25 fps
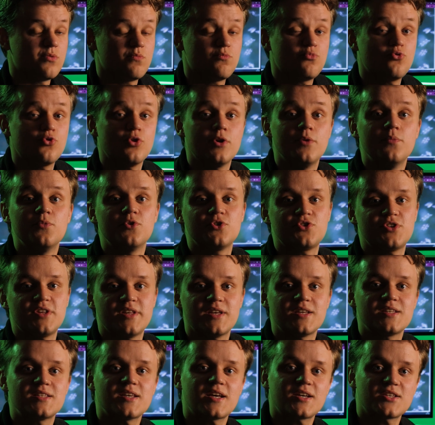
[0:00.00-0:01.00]
pretty much the
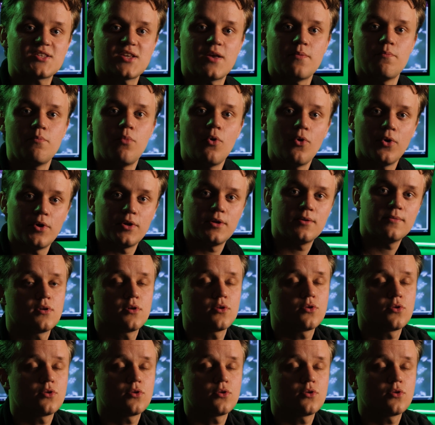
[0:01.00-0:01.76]
exact same point.